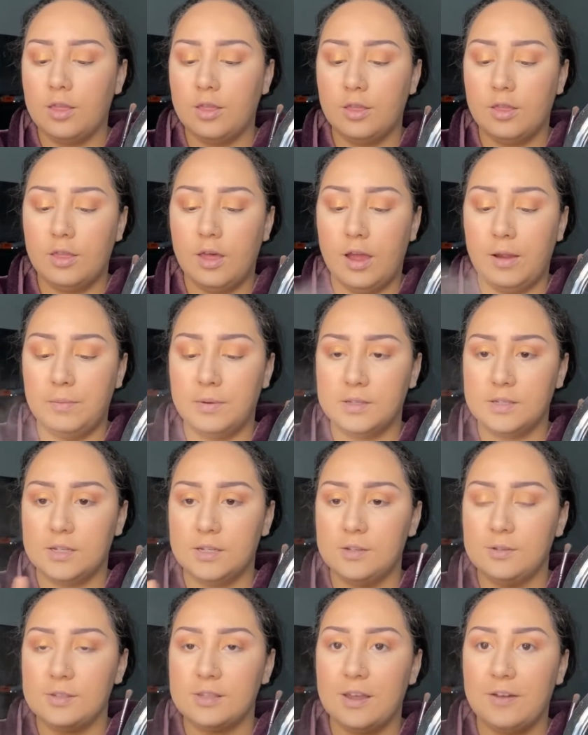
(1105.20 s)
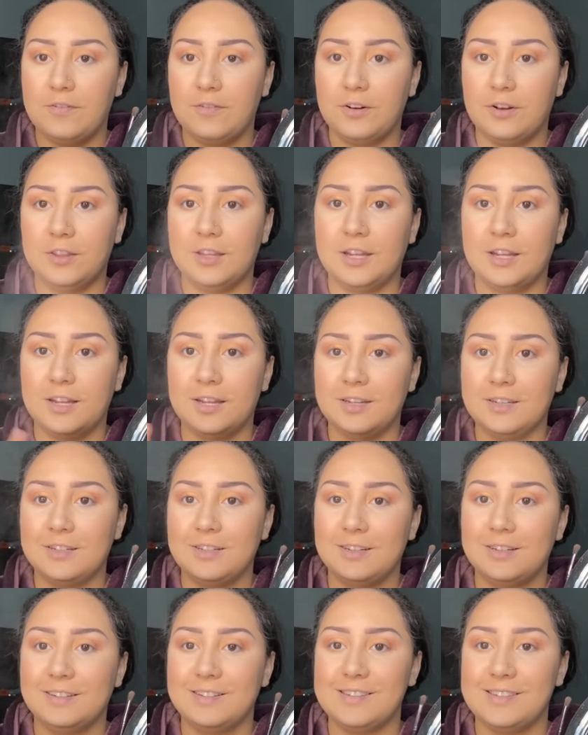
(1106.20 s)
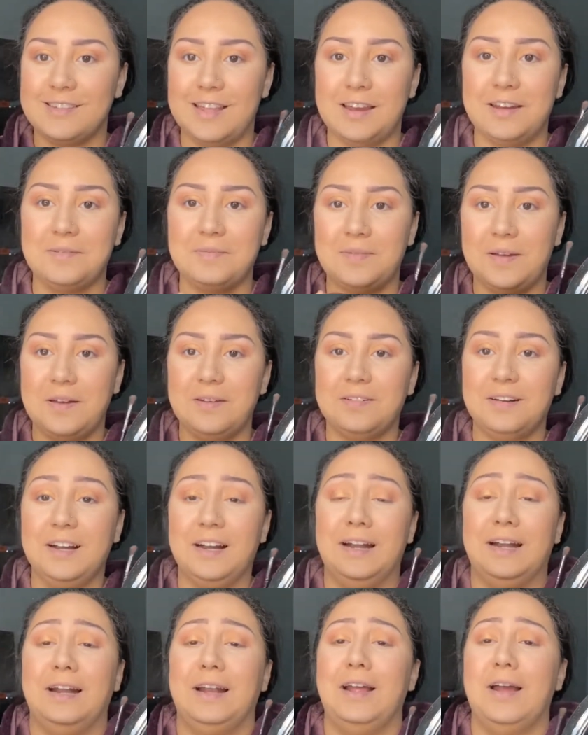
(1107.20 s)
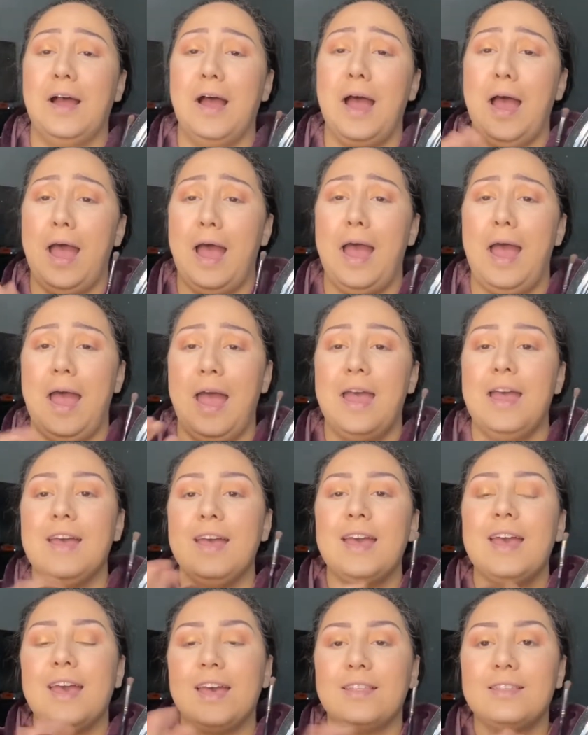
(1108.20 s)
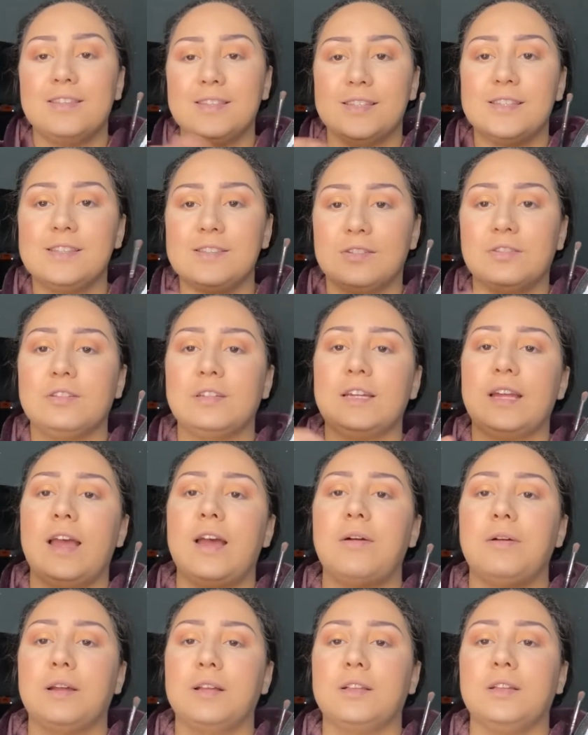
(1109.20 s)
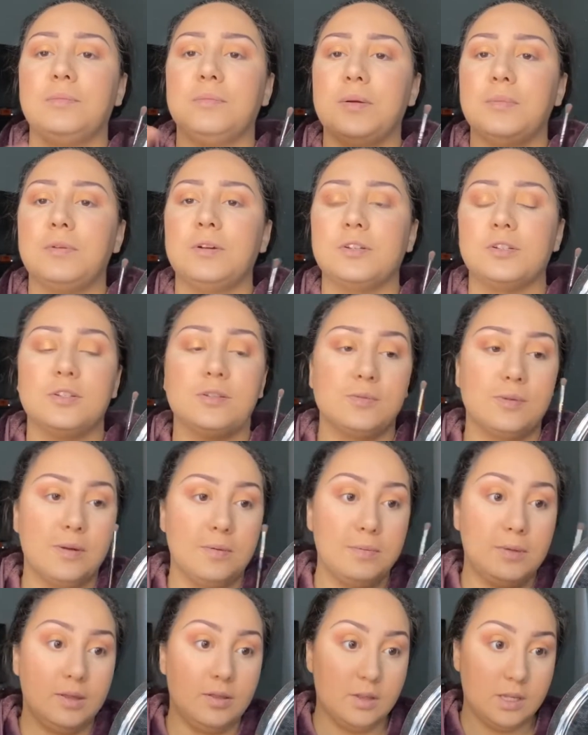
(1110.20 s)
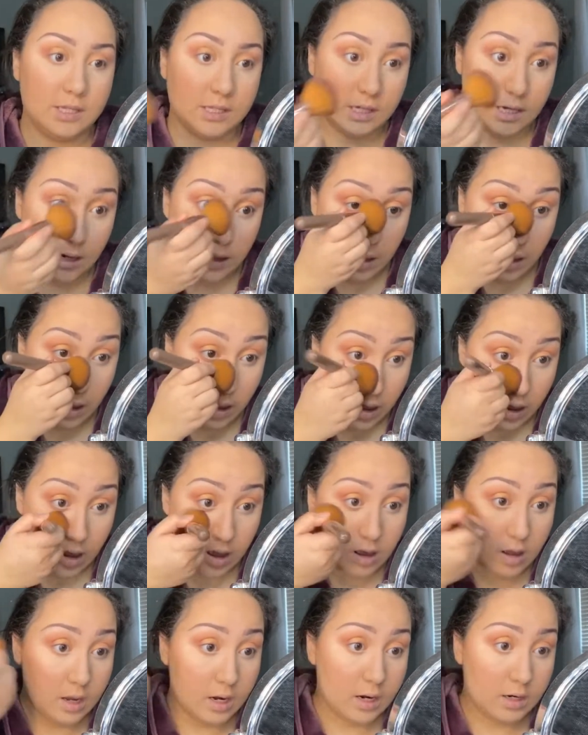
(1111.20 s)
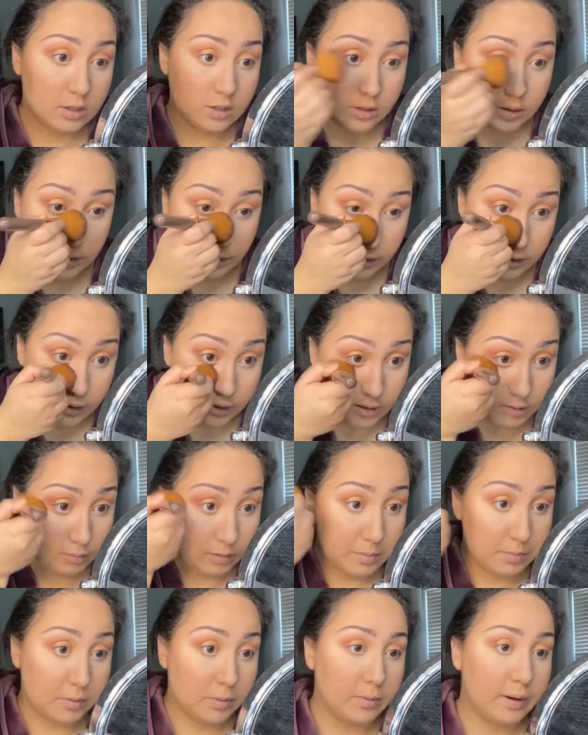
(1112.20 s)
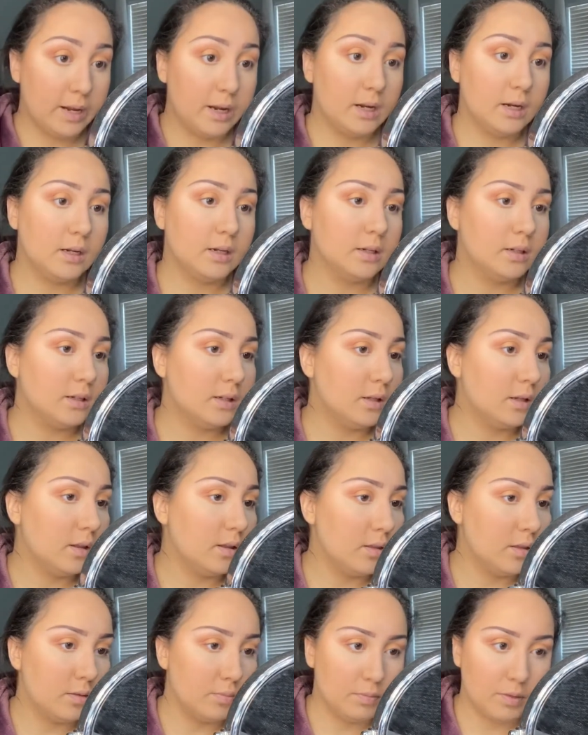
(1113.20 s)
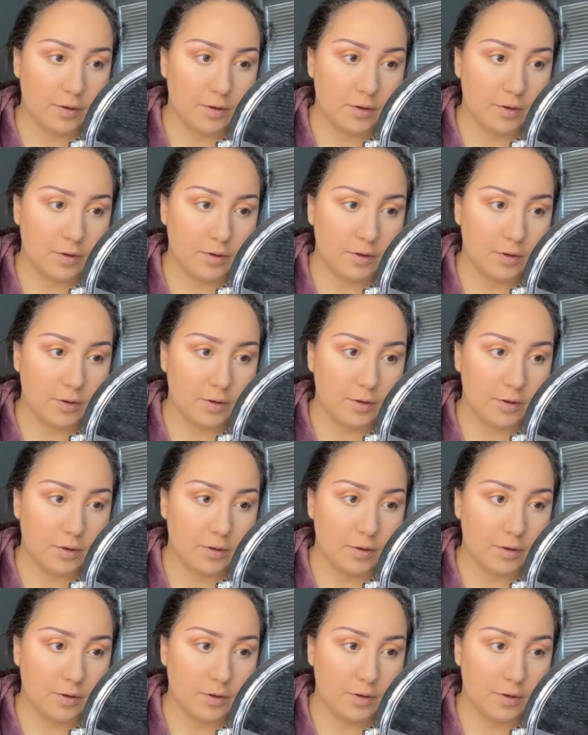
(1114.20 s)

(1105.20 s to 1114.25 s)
I must use that for like a setting powder. And this is literally how I clean my brushes when I'm being lazy. And I just need to swipe away the